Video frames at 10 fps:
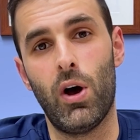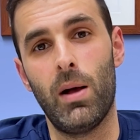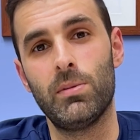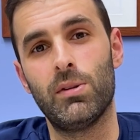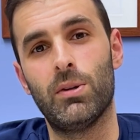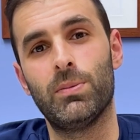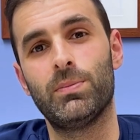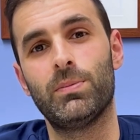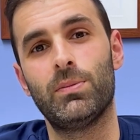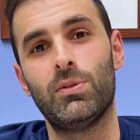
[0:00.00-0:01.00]
helps you
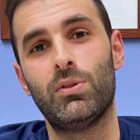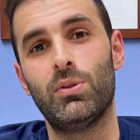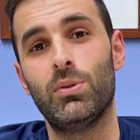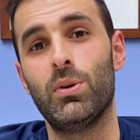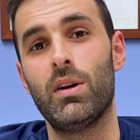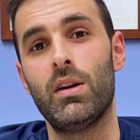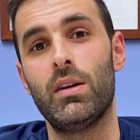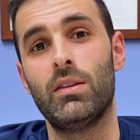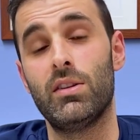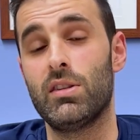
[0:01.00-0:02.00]
to
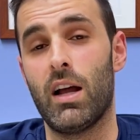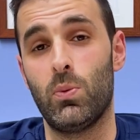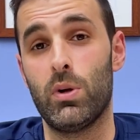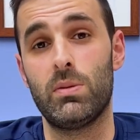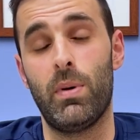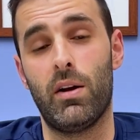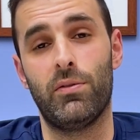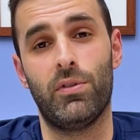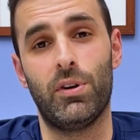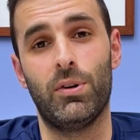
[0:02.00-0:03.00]
decide what's better
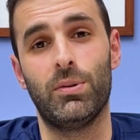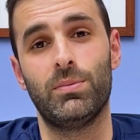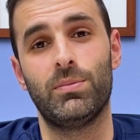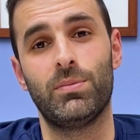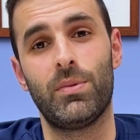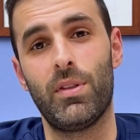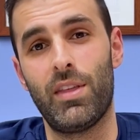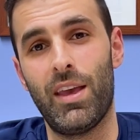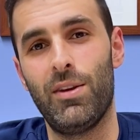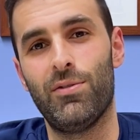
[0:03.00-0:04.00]
for you.
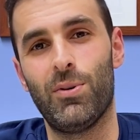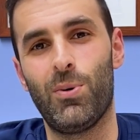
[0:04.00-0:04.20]
Thank you for